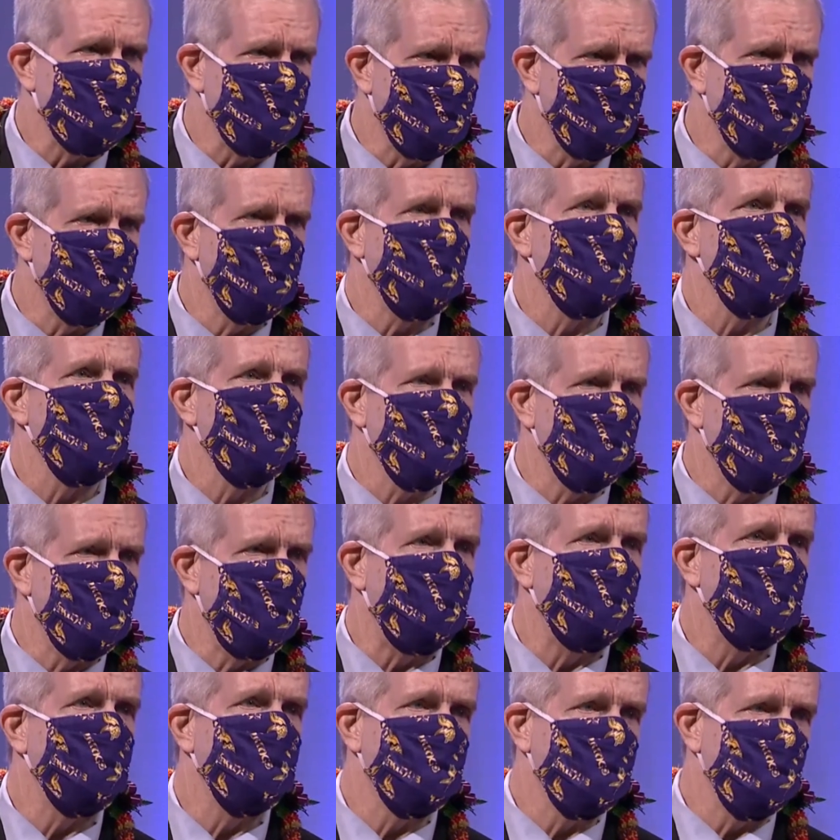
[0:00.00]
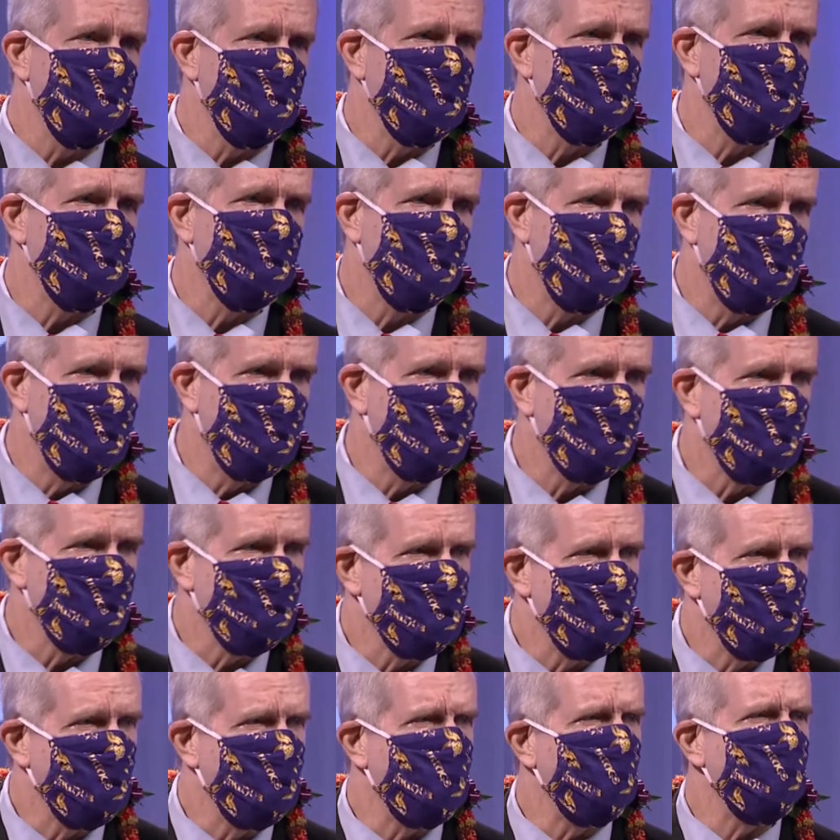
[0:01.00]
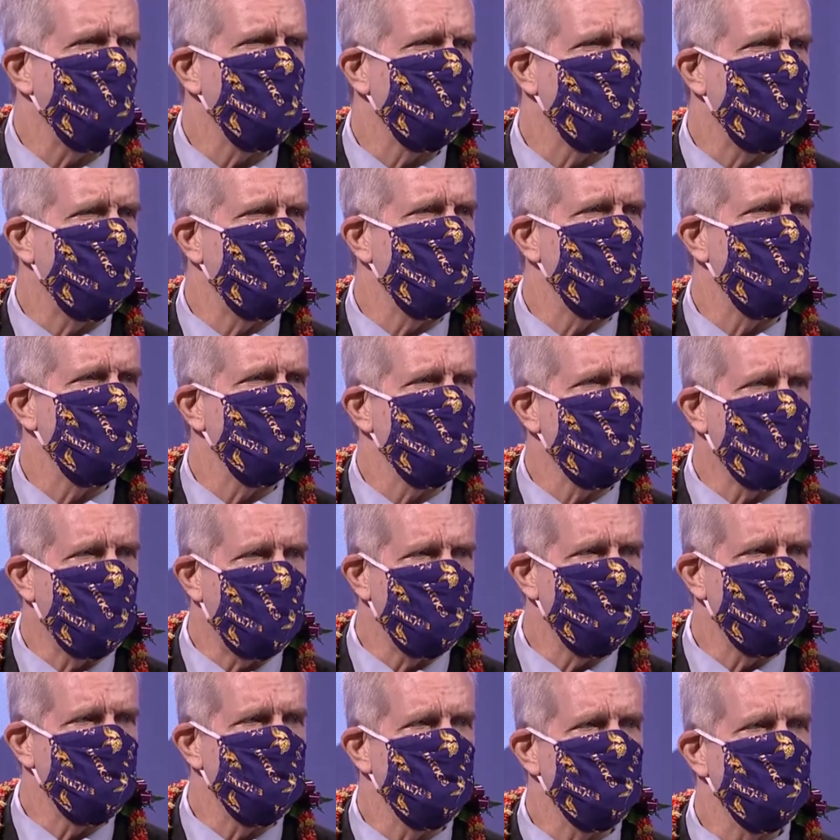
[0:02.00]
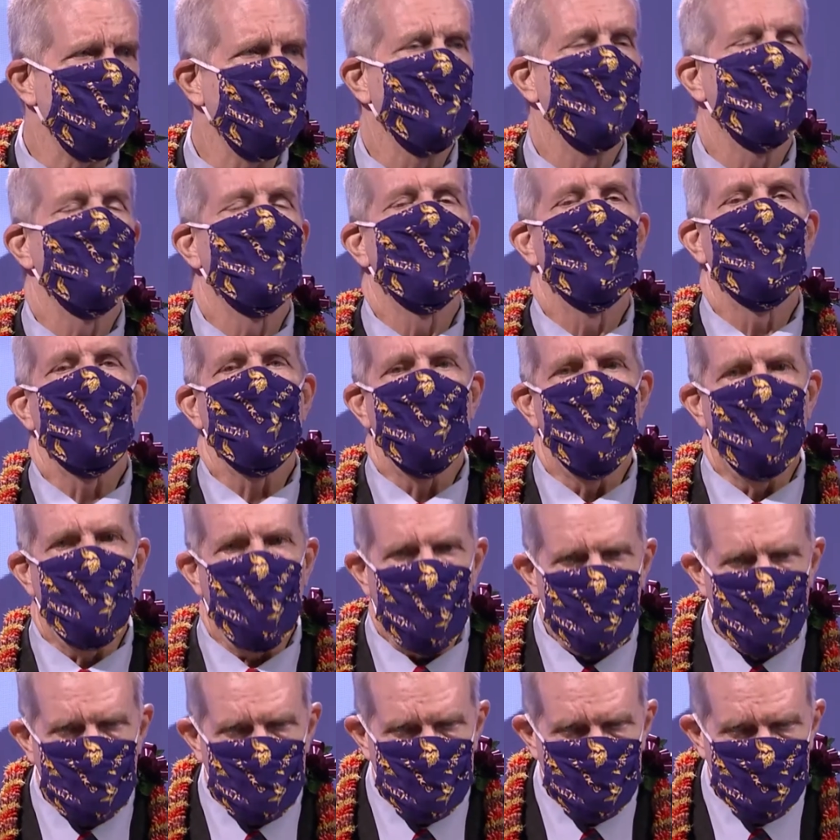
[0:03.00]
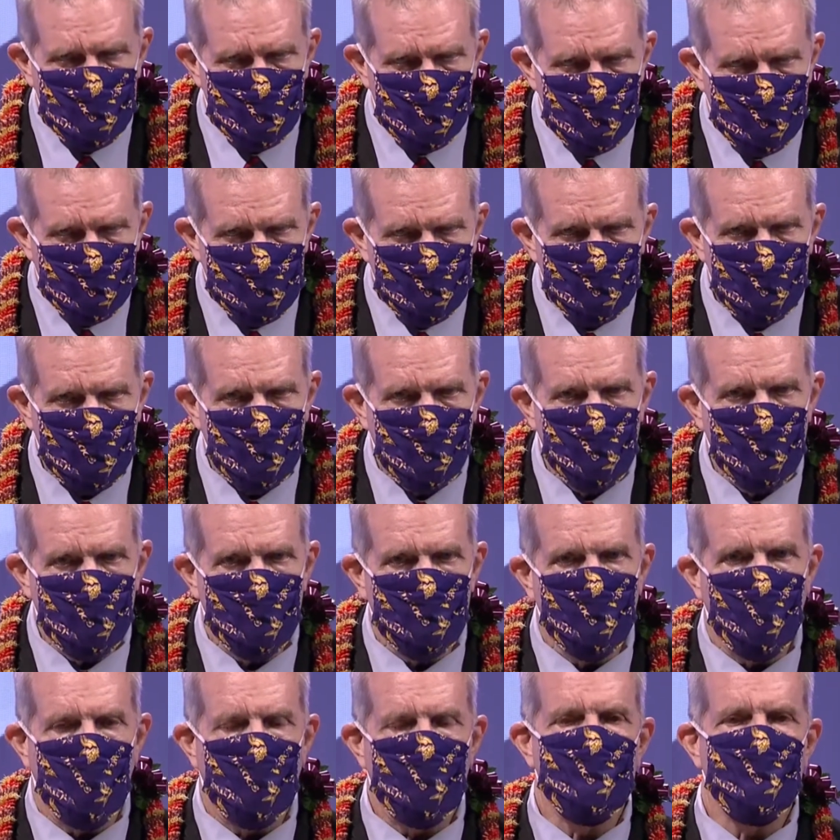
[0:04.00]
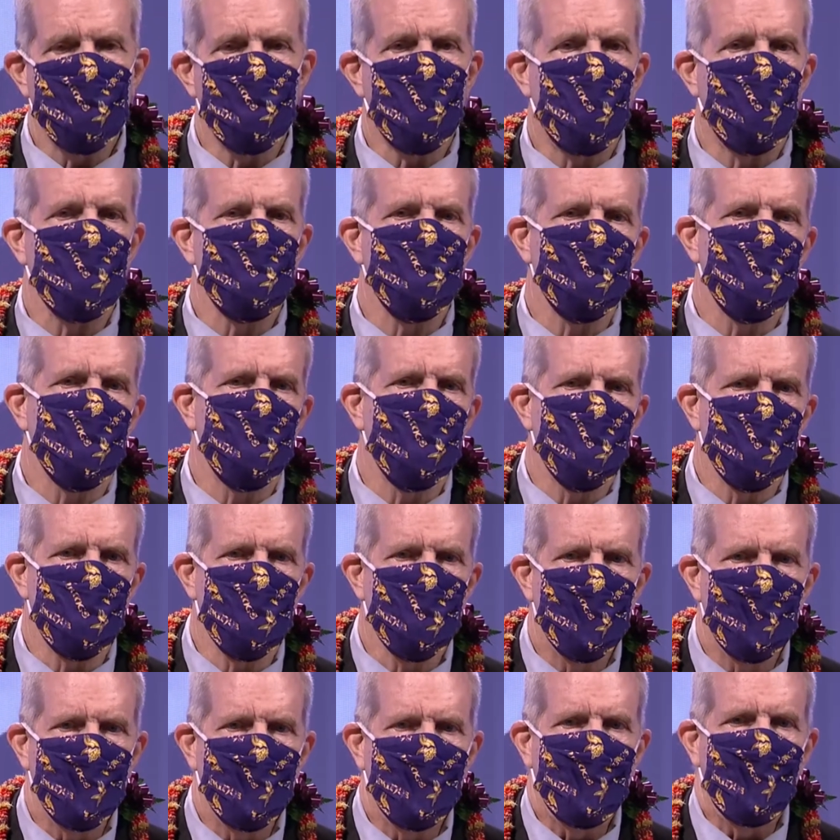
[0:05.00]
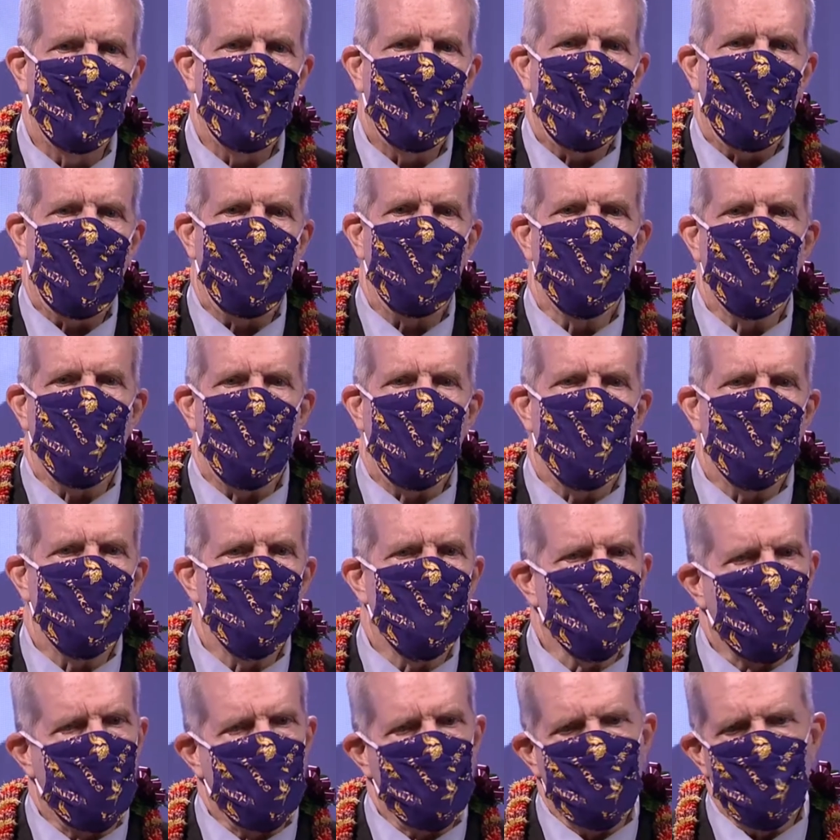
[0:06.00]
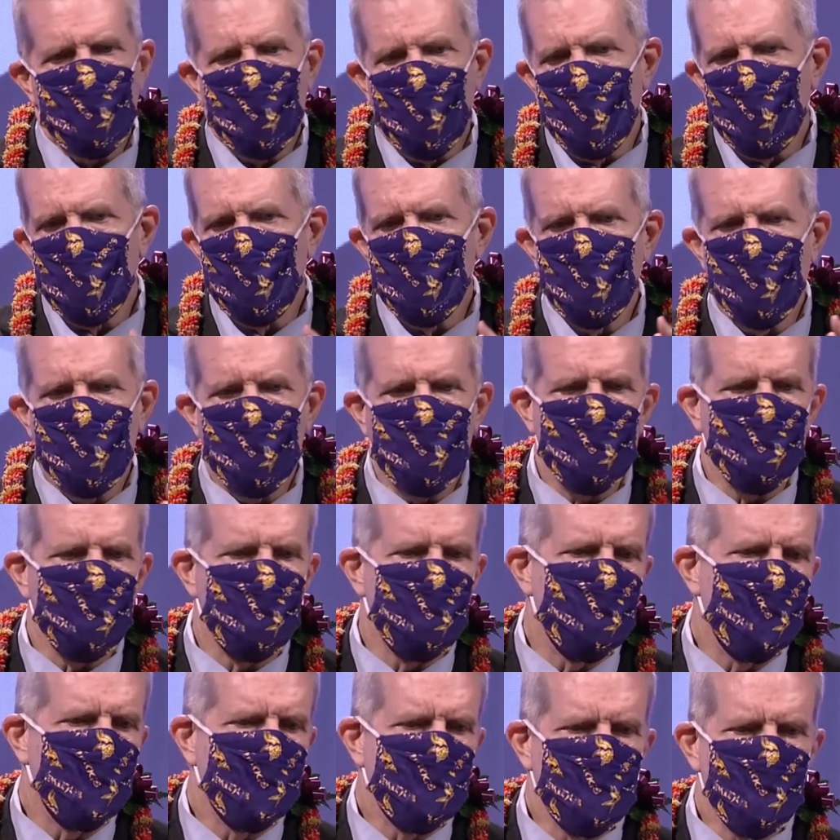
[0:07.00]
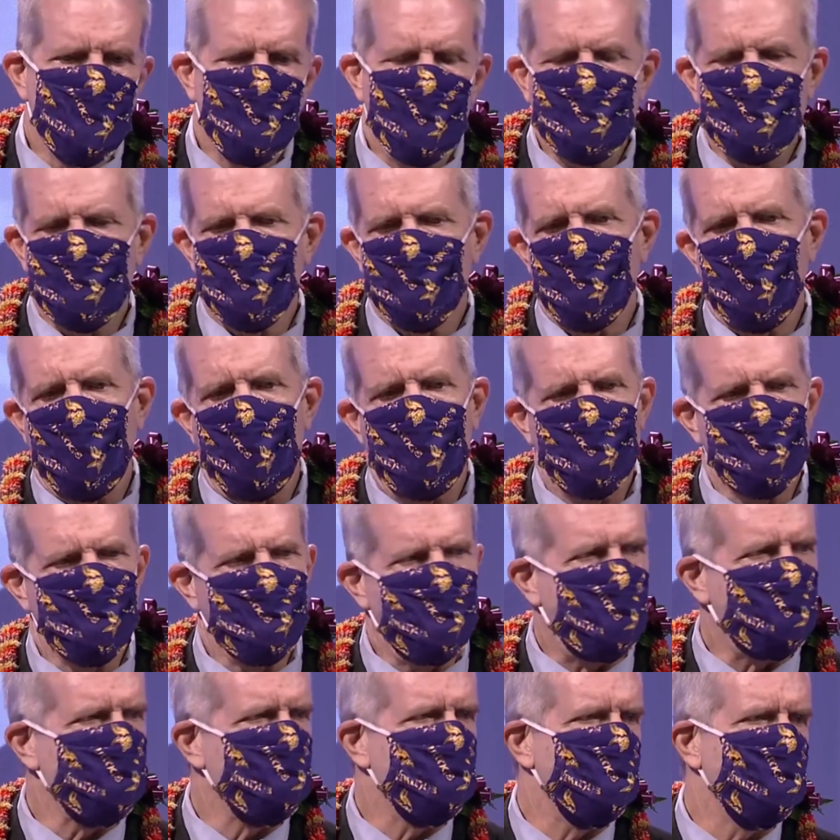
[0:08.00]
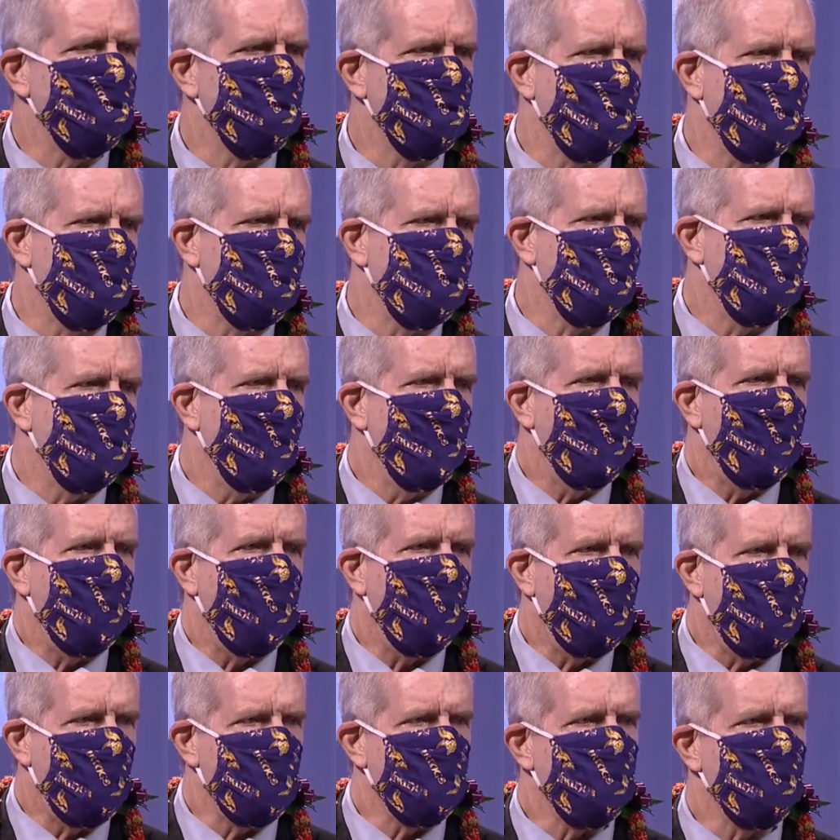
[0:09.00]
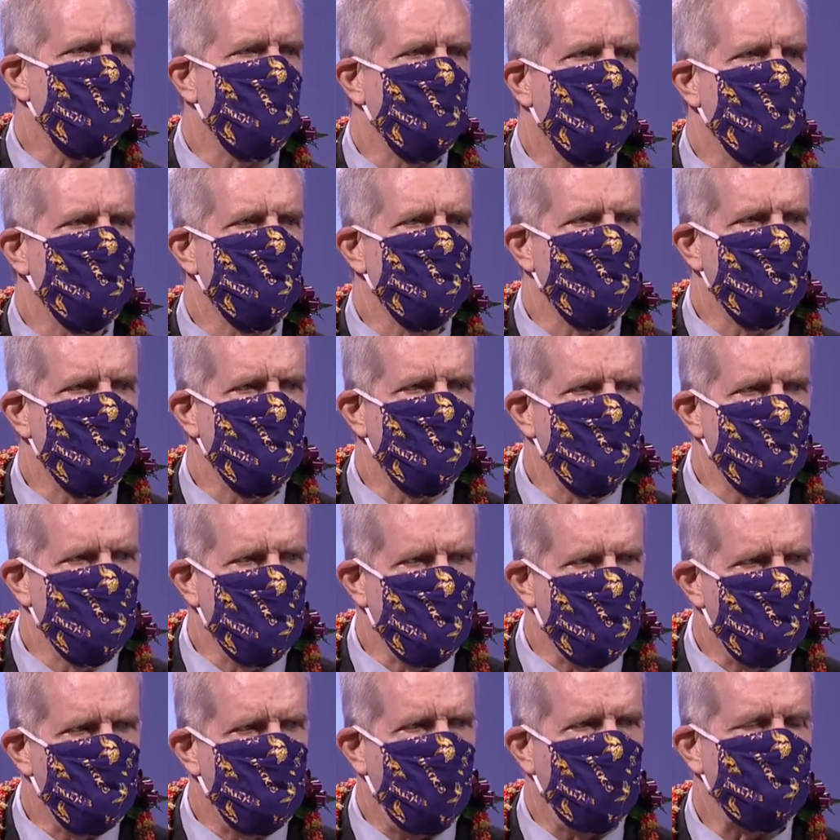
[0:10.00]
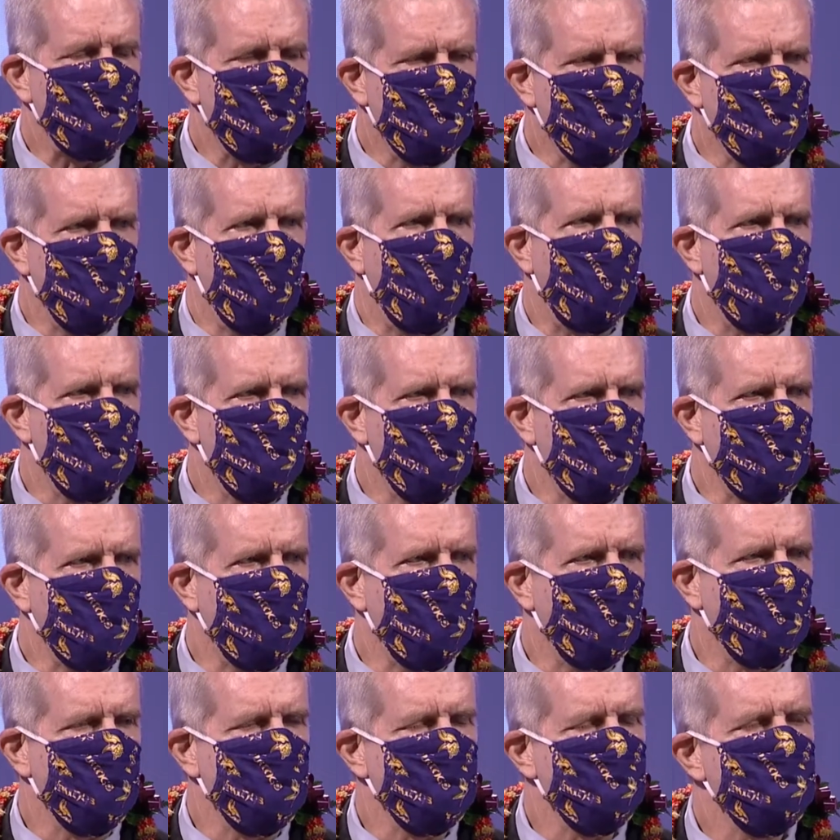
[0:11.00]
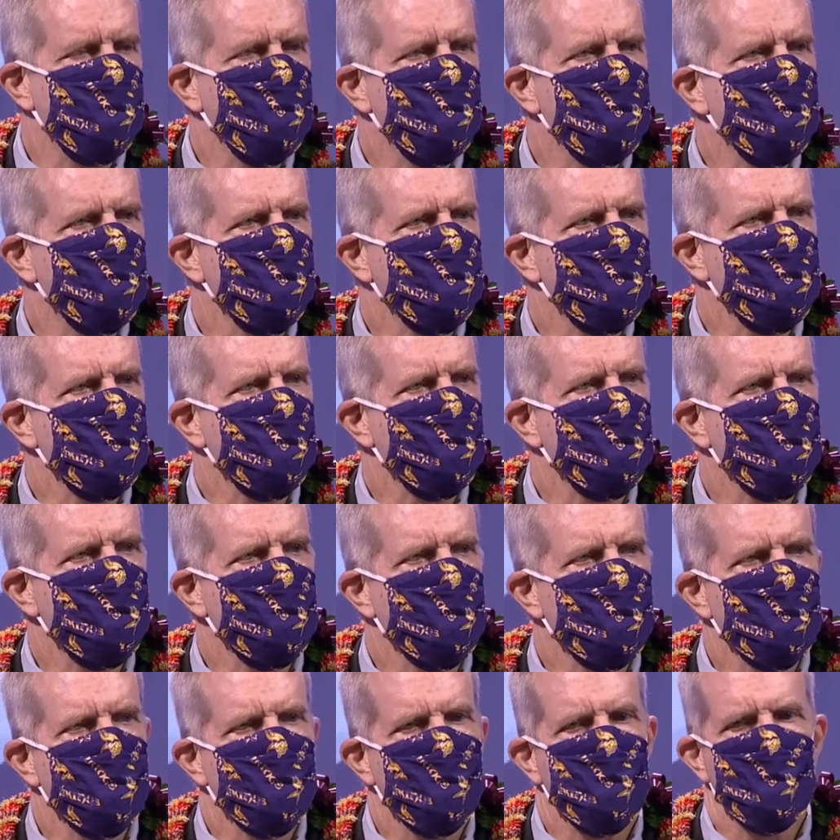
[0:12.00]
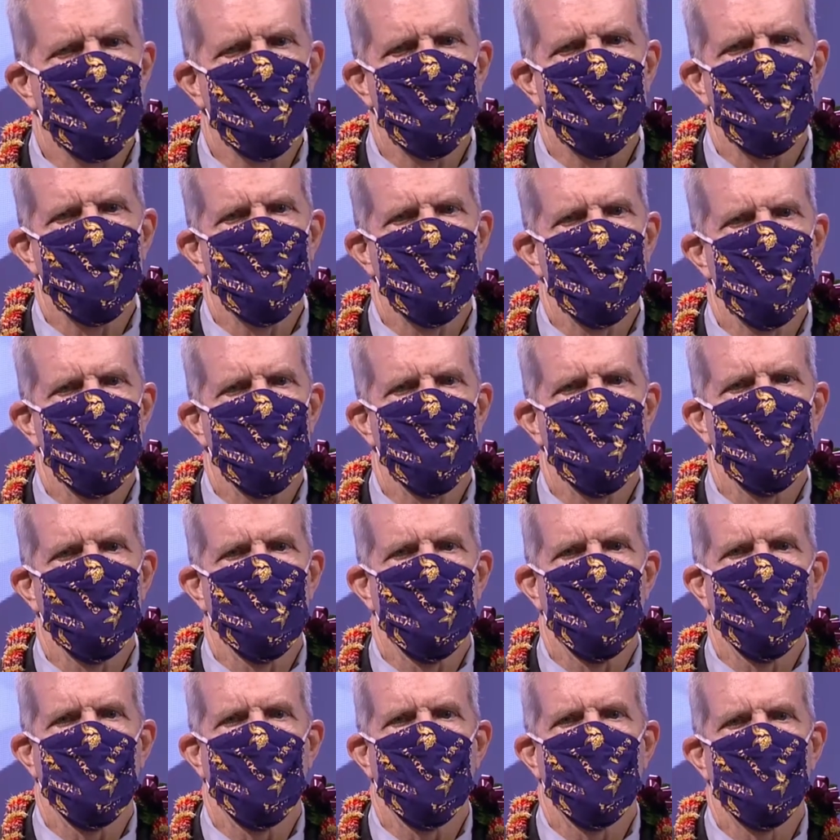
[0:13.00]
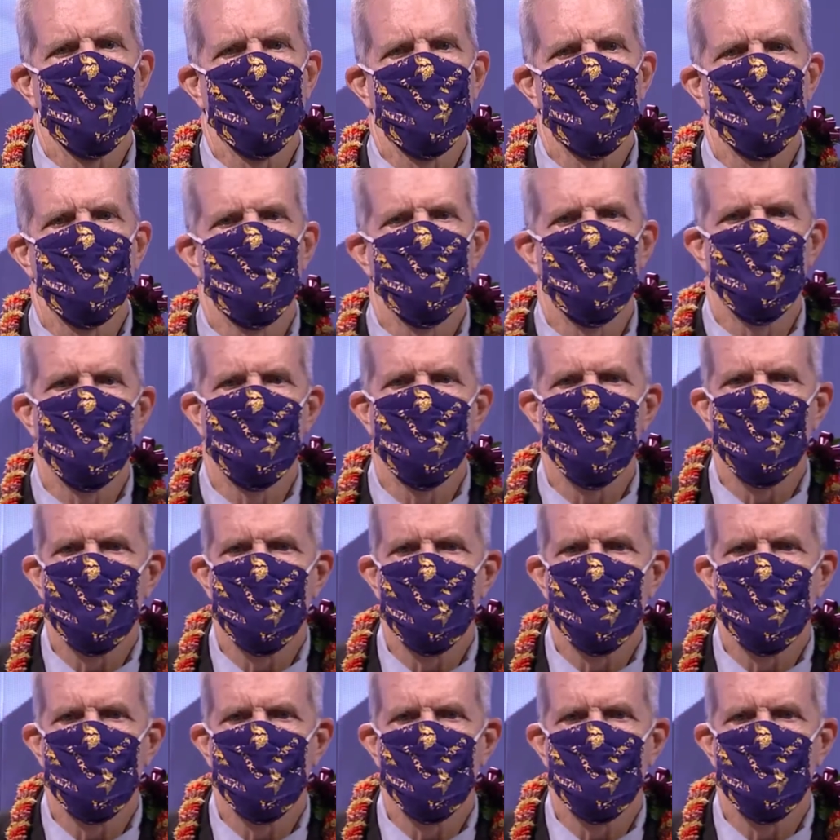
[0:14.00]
can be beaten black and blue and it still stays a misdemeanor. So we will take those cases very seriously if I'm the prosecutor and try to work with Domestic Violence Action Center and other folks to do the best job we can.